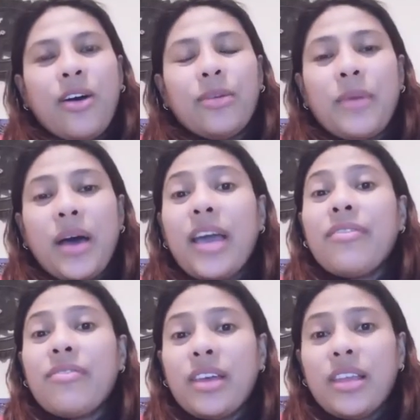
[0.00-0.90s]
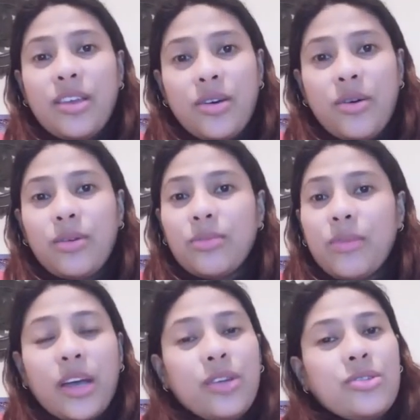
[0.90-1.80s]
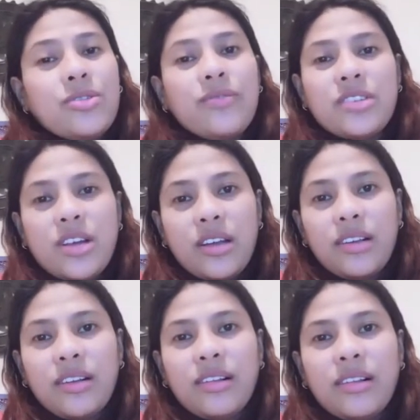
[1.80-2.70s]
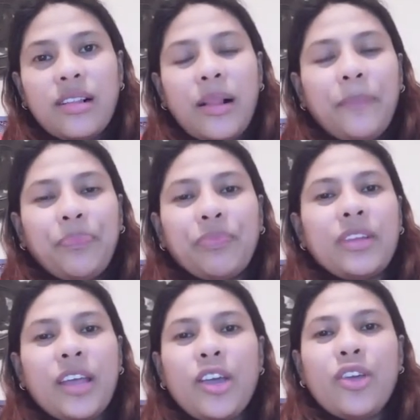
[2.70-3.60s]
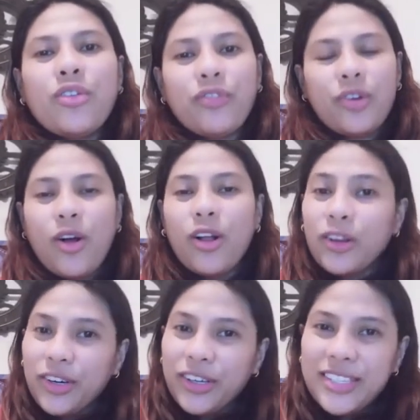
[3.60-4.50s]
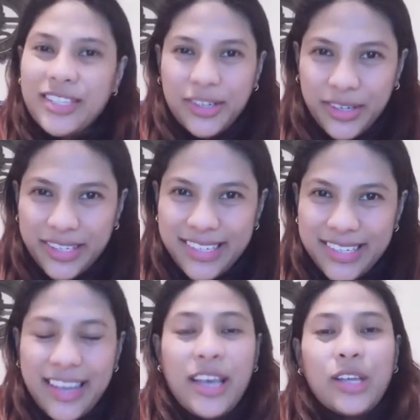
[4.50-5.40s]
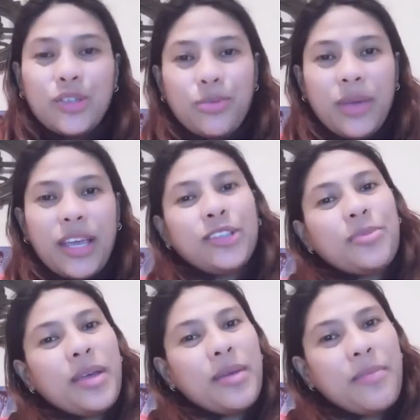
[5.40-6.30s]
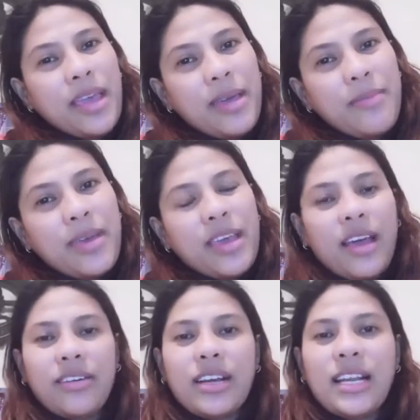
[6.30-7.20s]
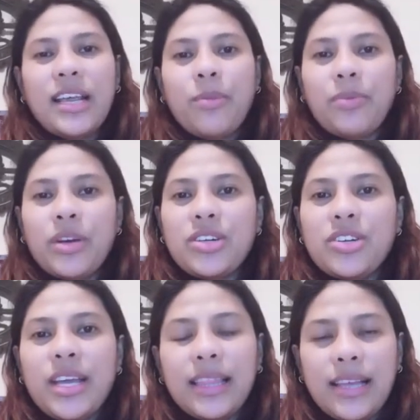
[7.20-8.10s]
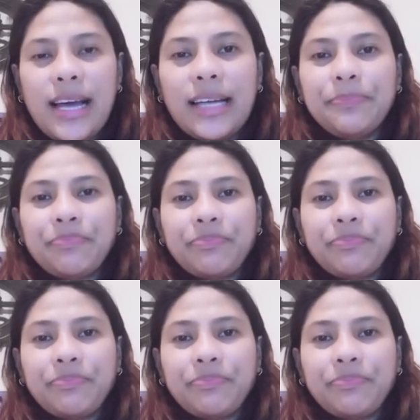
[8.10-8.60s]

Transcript: on my video, on my YouTube channel. Thank you for all your concerns to me and to my baby. I really appreciate that.